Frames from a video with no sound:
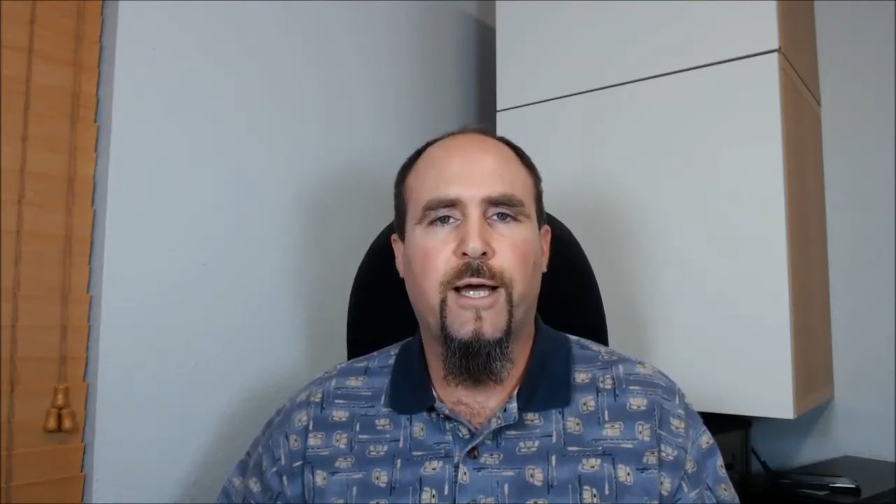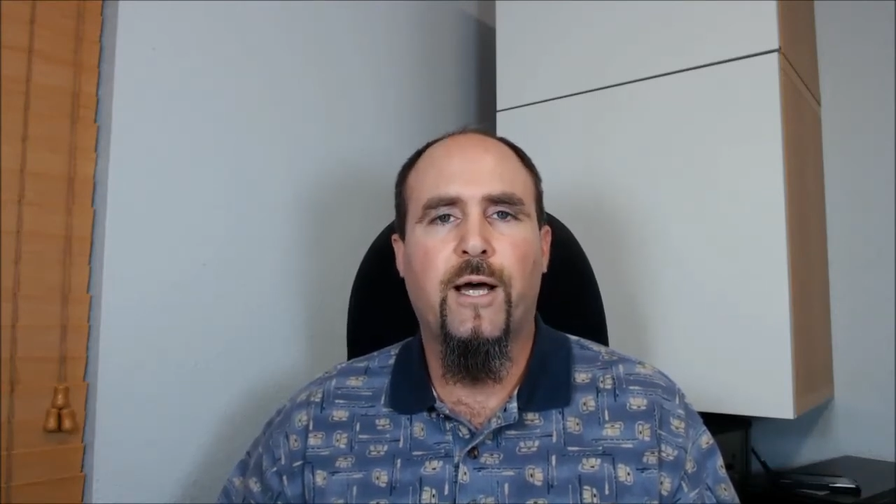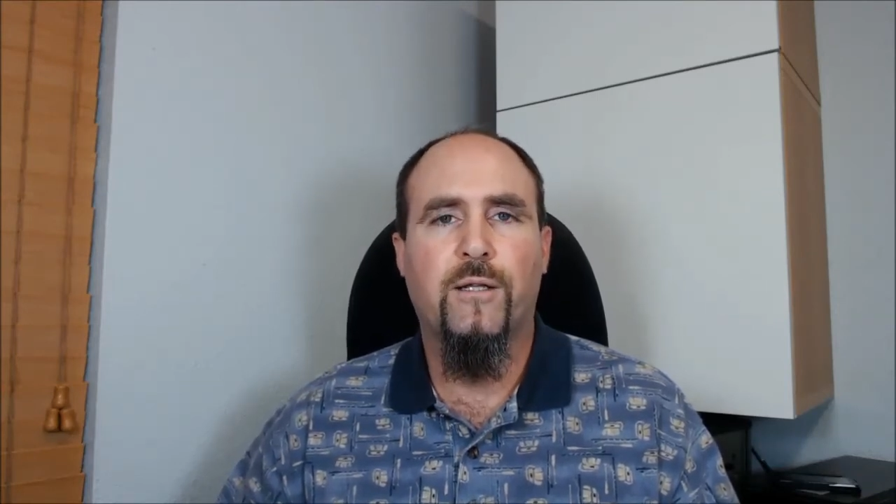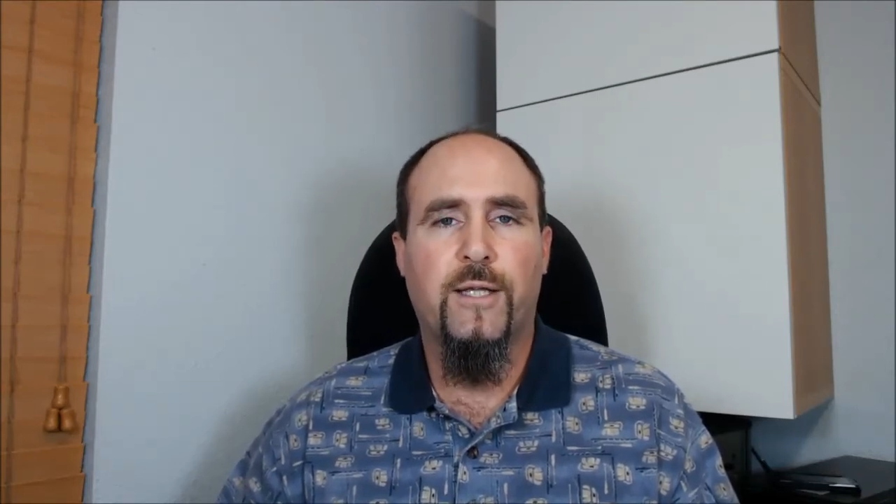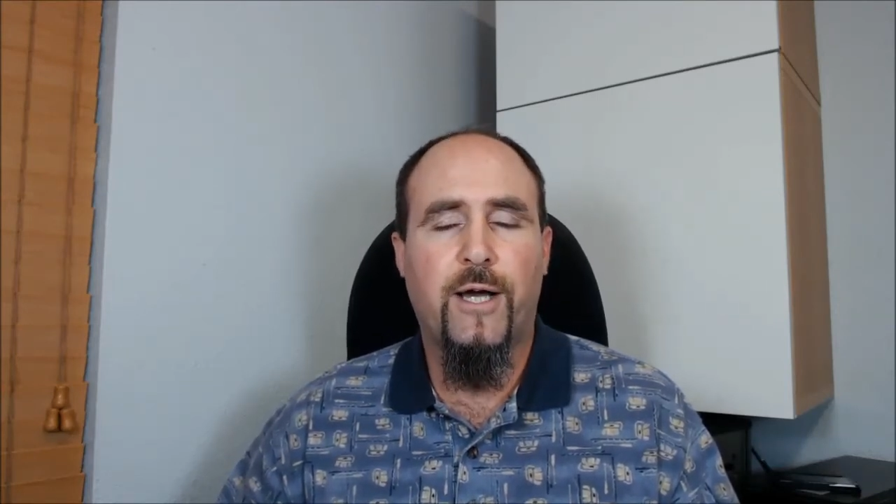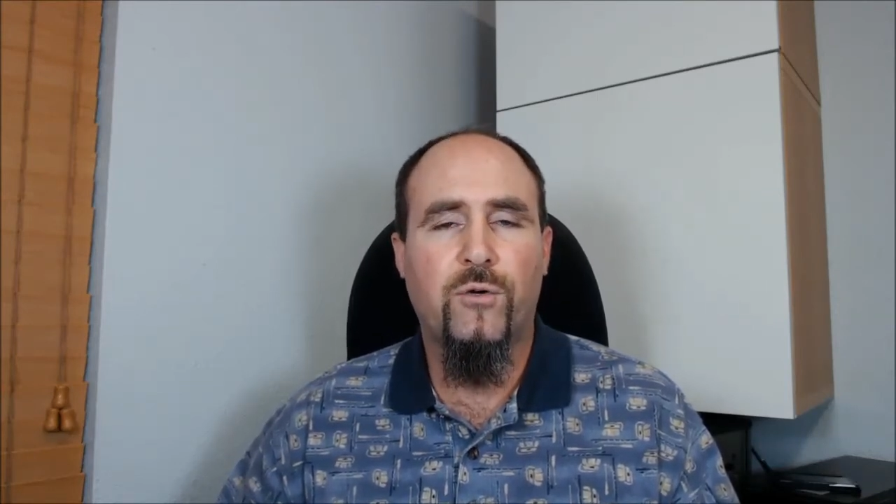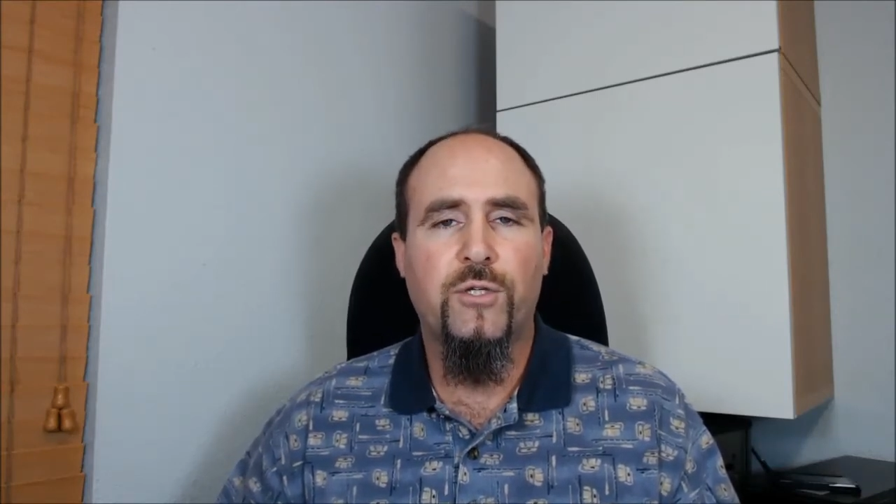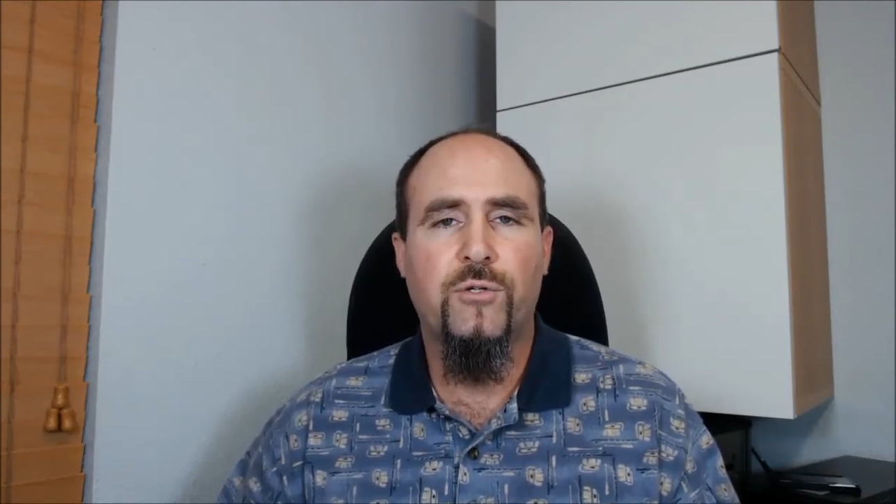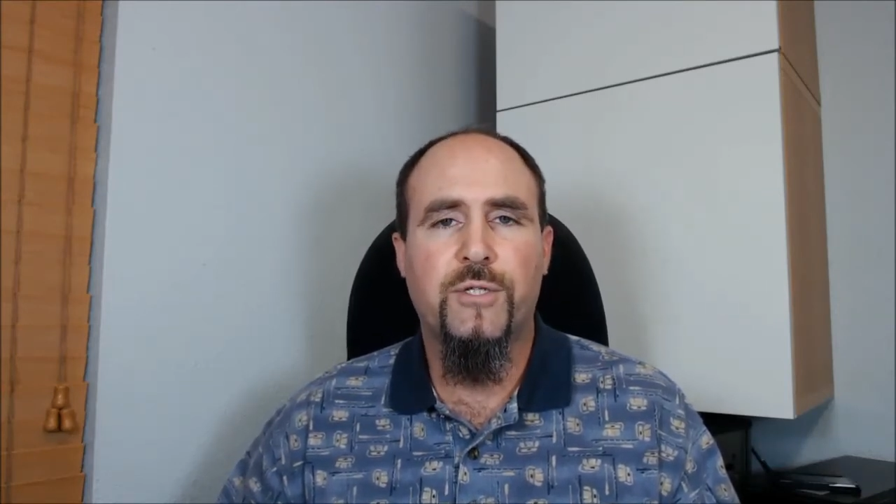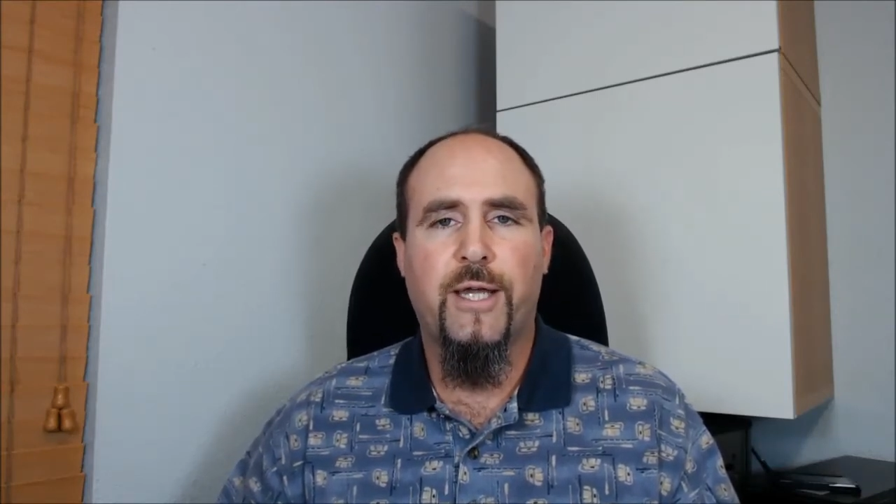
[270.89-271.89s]
allow
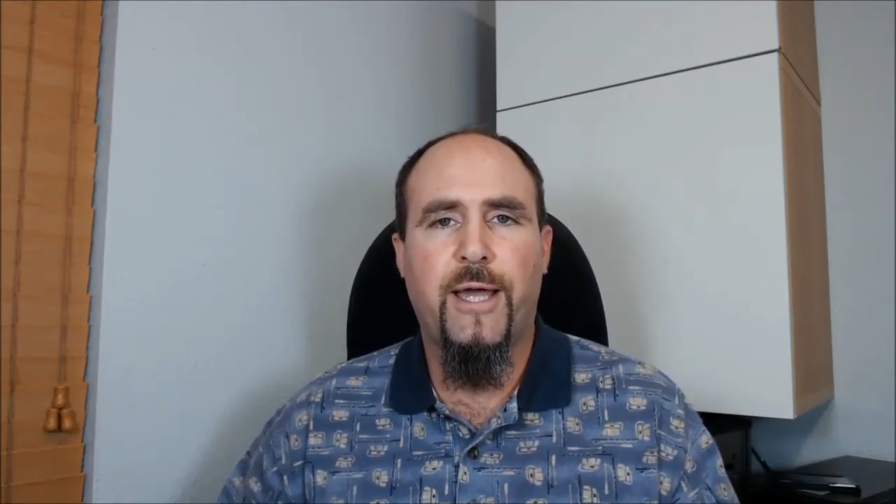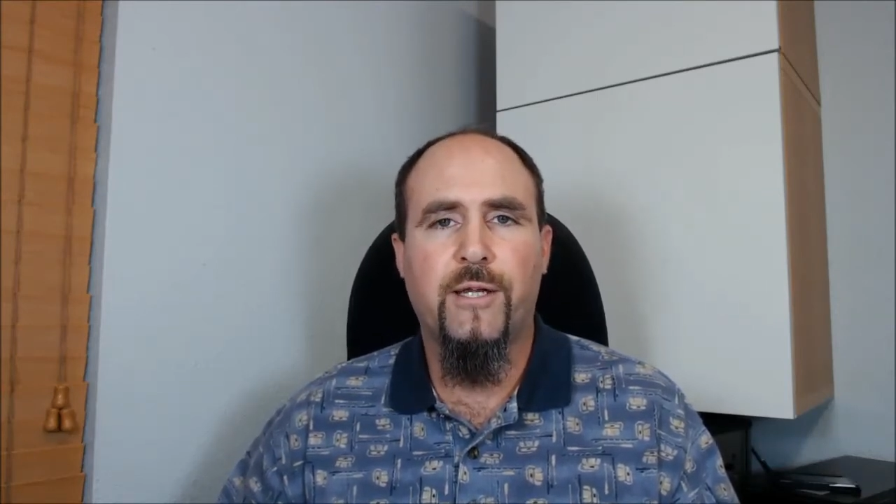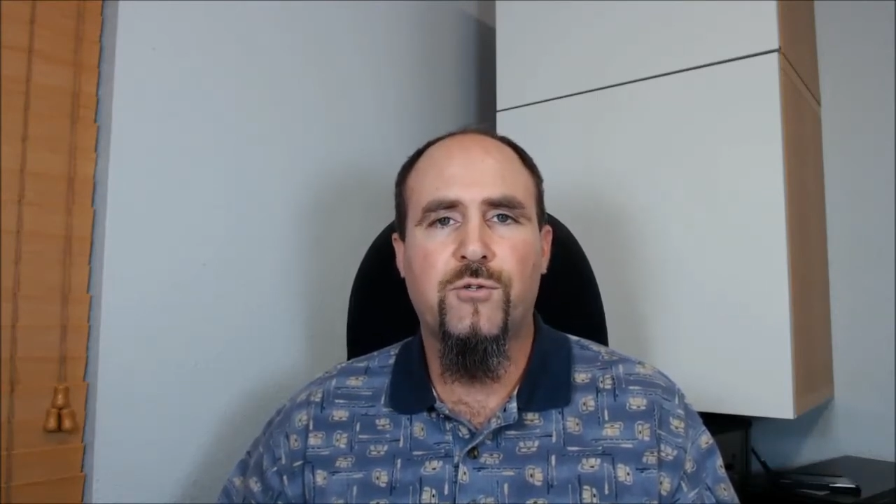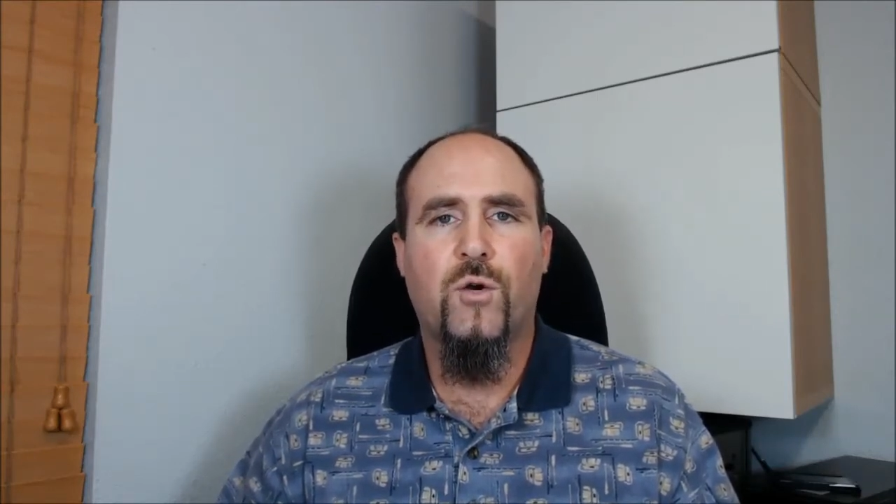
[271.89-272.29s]
you to add